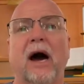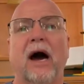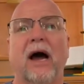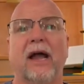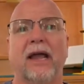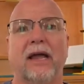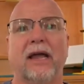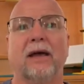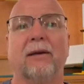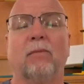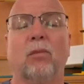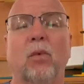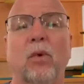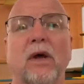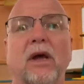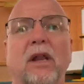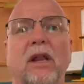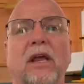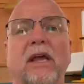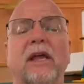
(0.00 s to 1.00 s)
I am
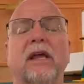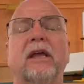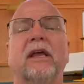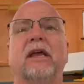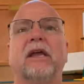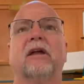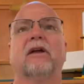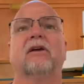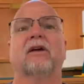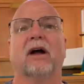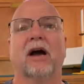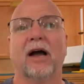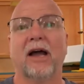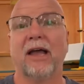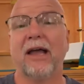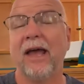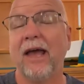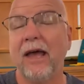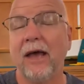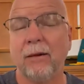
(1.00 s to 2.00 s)
willing. Here I
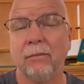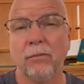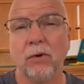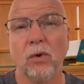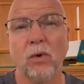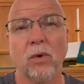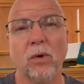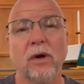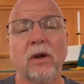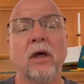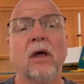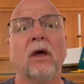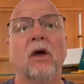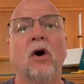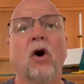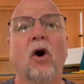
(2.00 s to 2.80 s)
am, Lord.